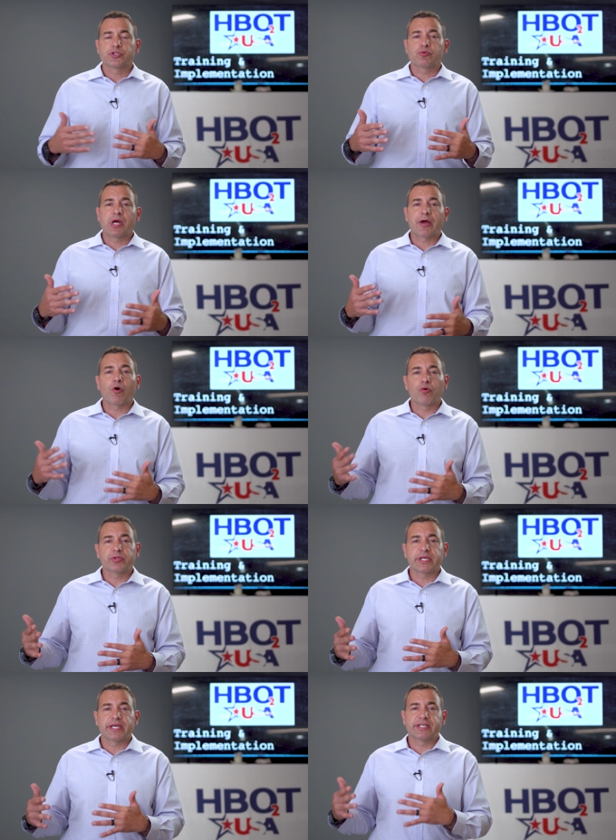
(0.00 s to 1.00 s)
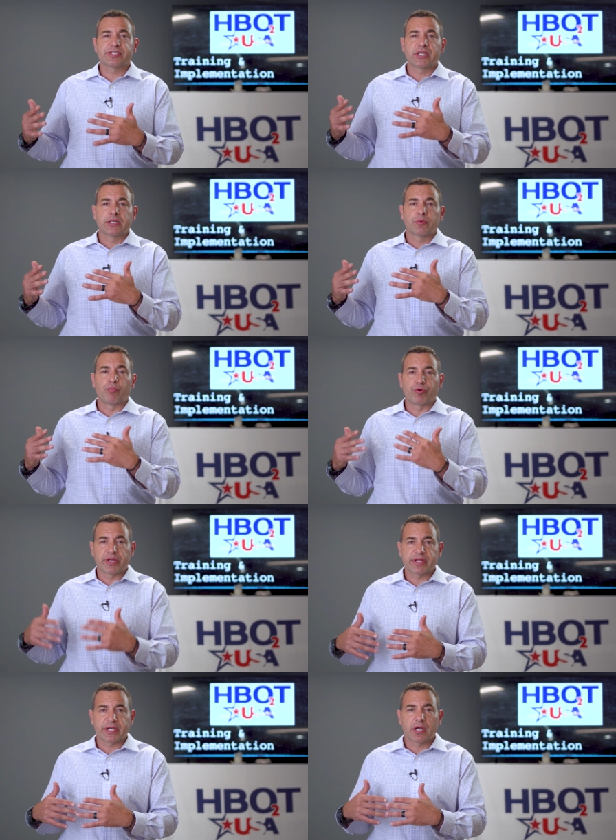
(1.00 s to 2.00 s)
So not only is
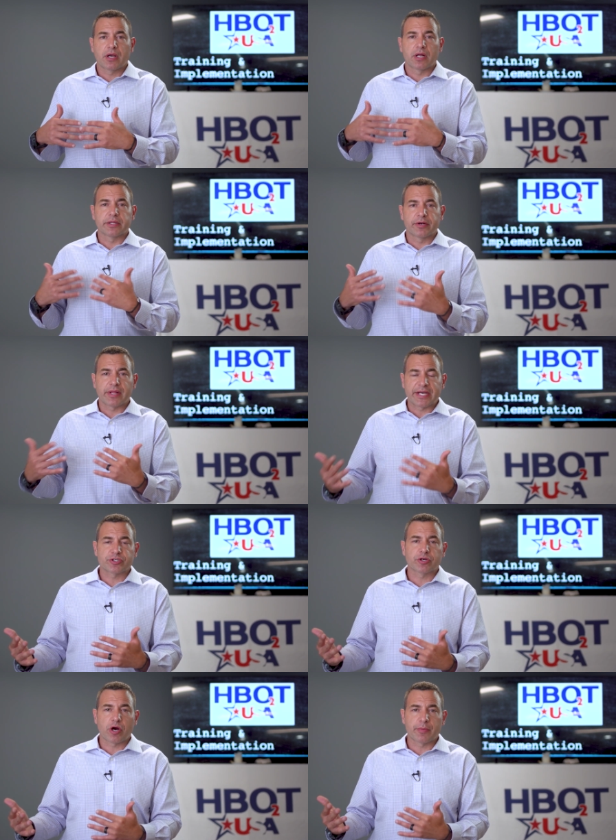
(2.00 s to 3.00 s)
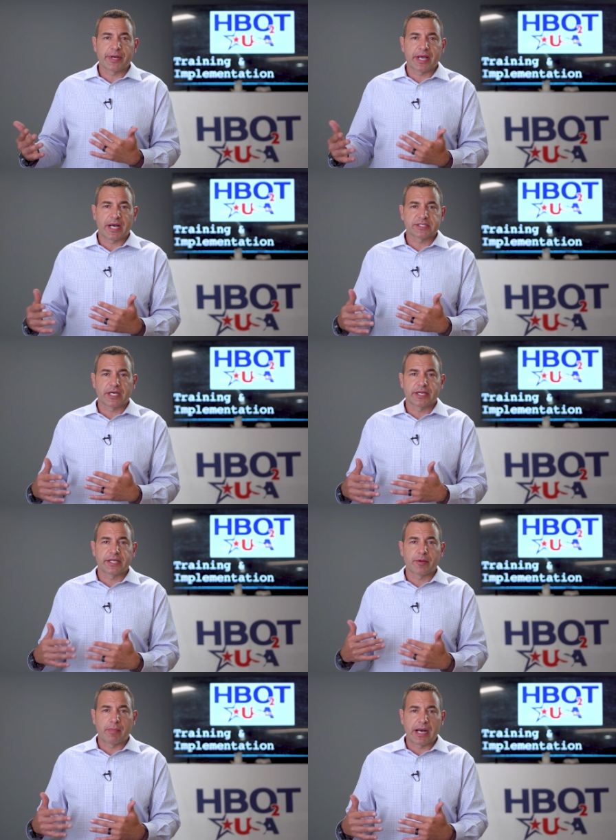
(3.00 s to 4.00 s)
breathing a little extra carbon dioxide
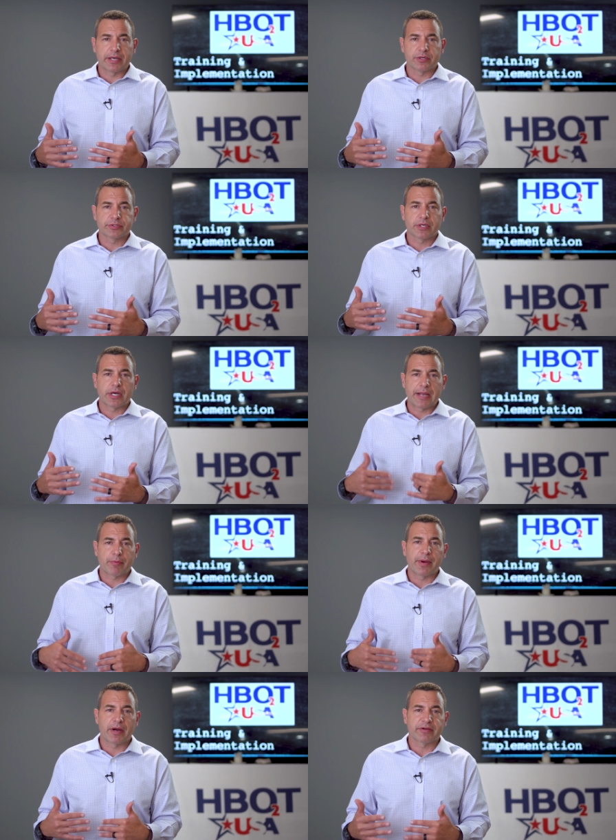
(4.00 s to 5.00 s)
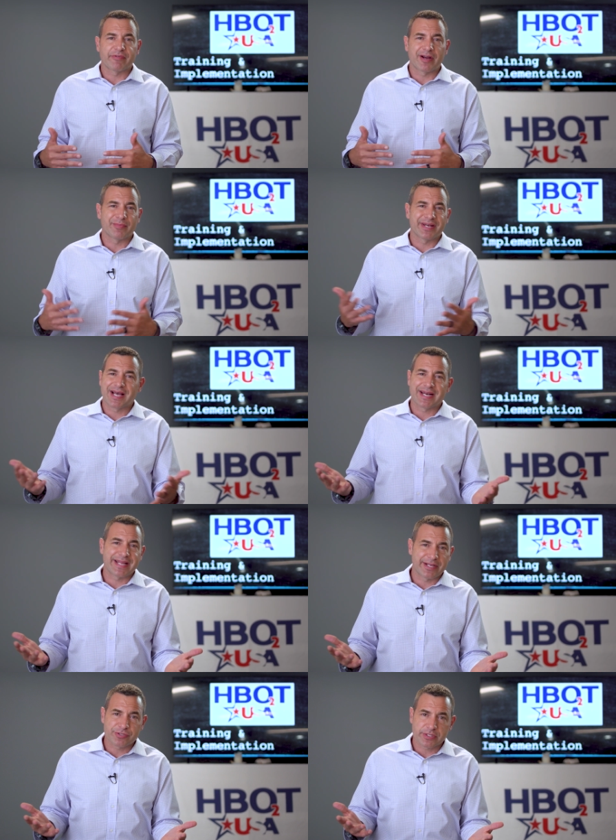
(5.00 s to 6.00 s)
in a mild hyperbaric environment not
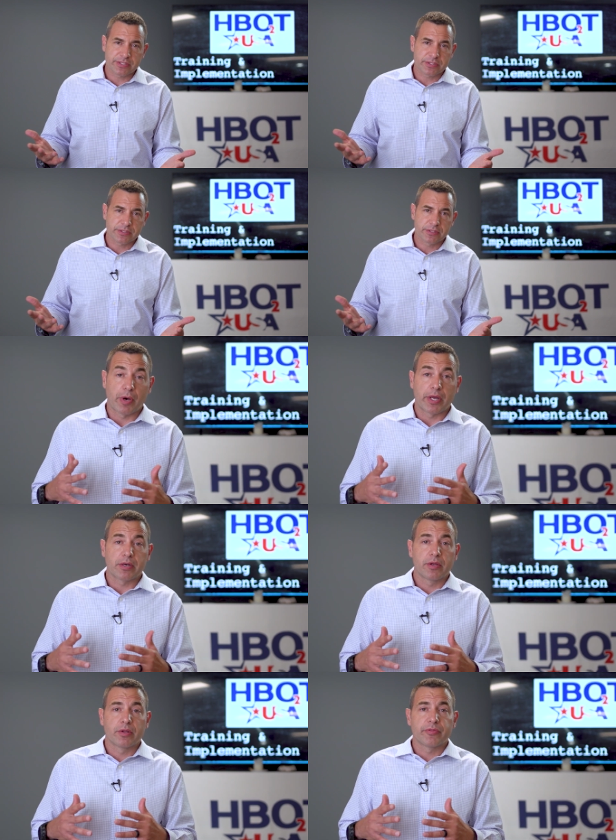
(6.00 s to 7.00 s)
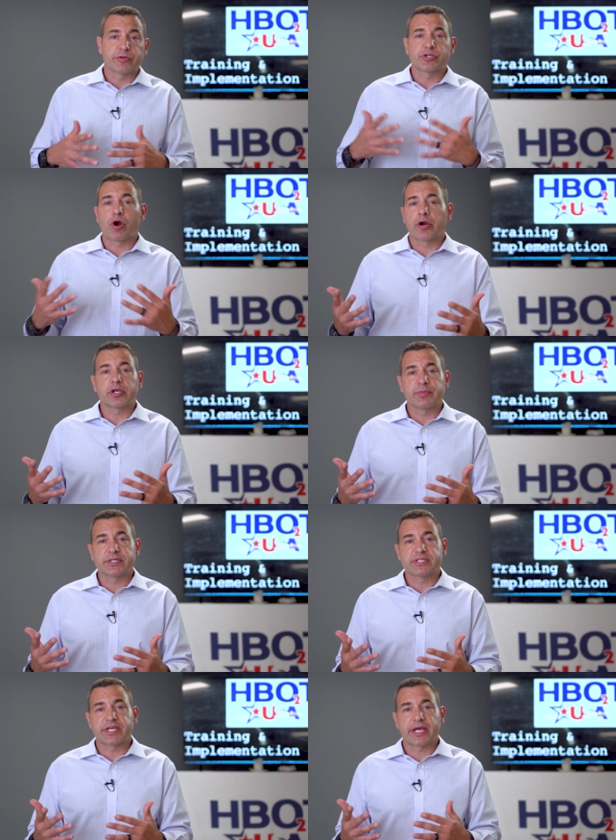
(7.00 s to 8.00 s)
dangerous, but there's an argument
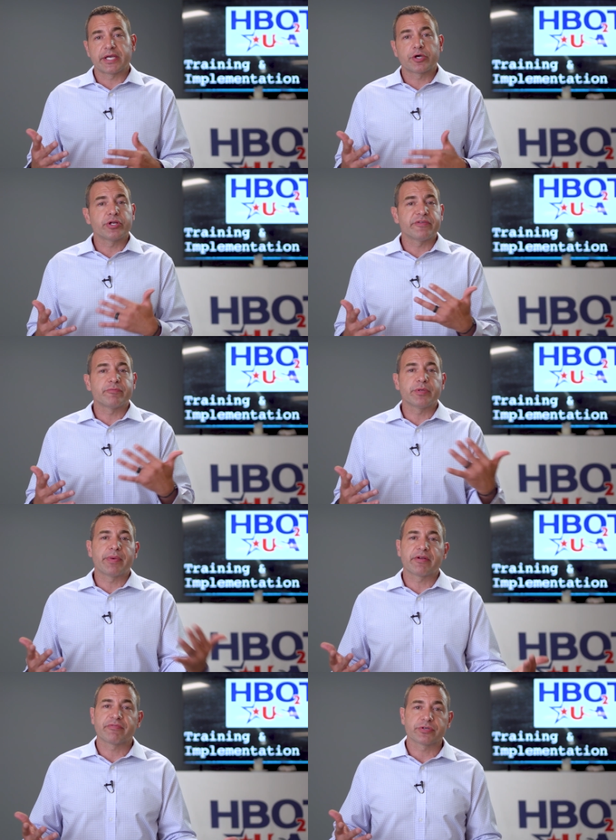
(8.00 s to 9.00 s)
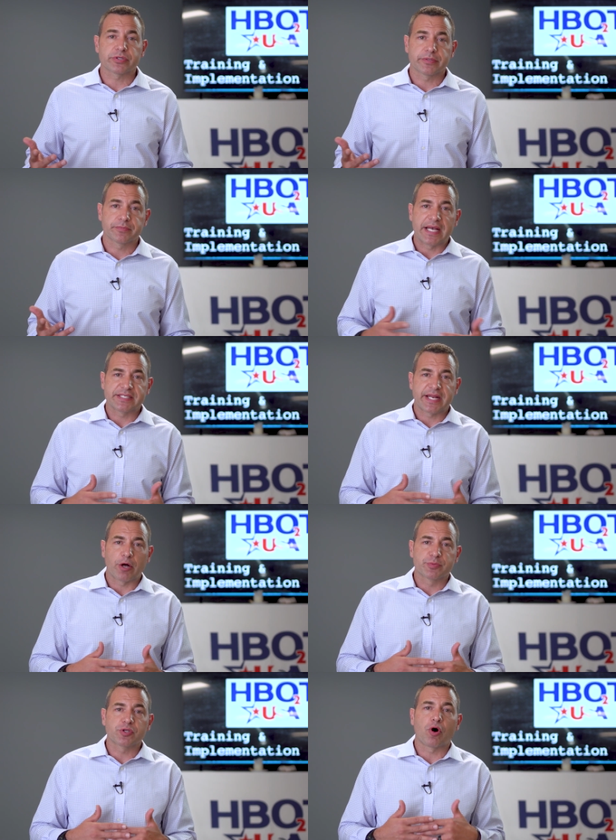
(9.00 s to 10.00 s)
to say it could even be beneficial as it
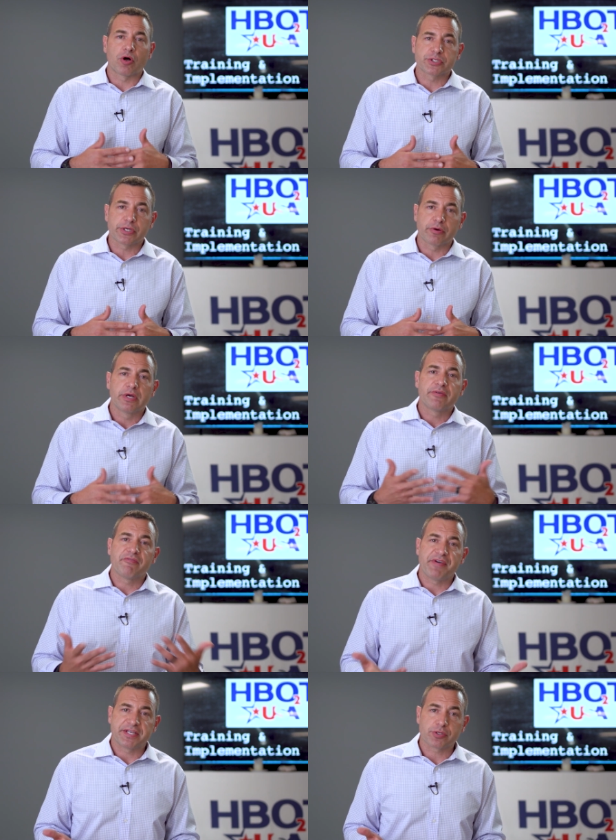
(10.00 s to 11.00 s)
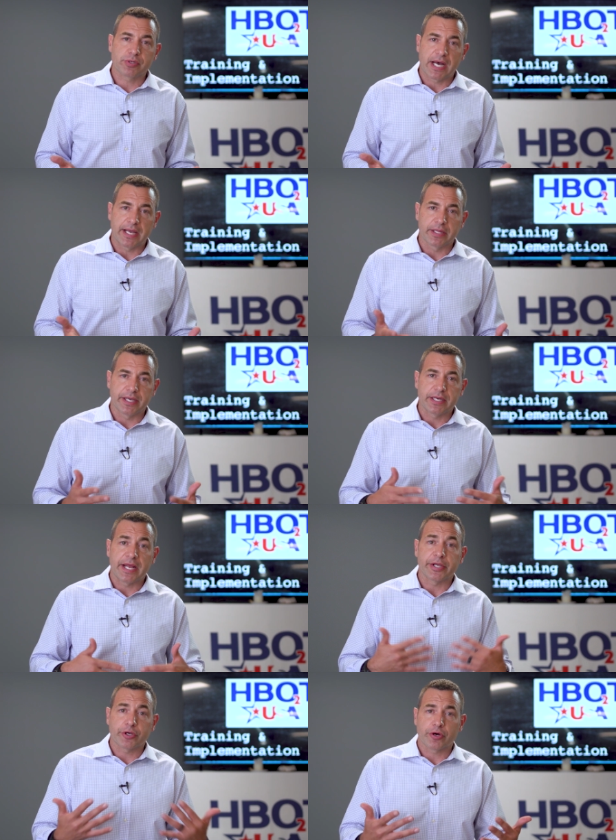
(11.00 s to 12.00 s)
helps to also vasodilate
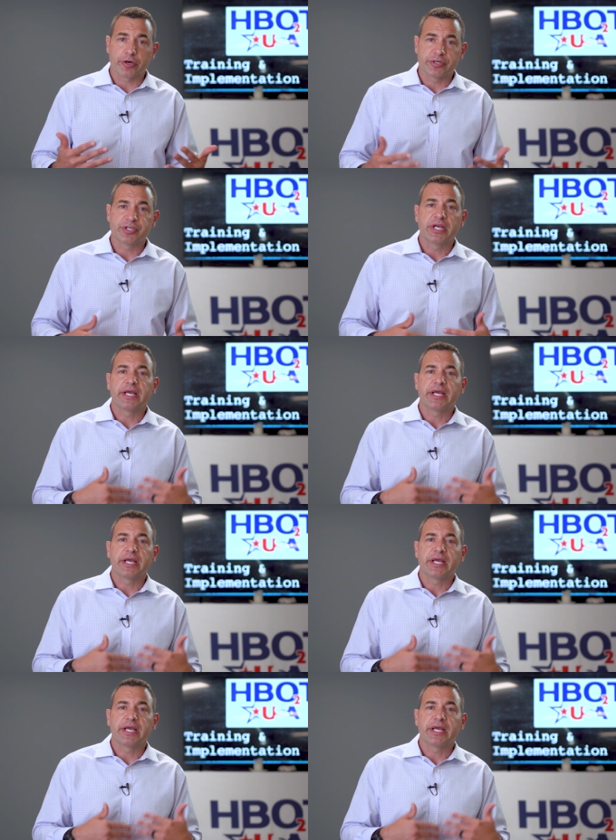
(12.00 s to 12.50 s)
and encourage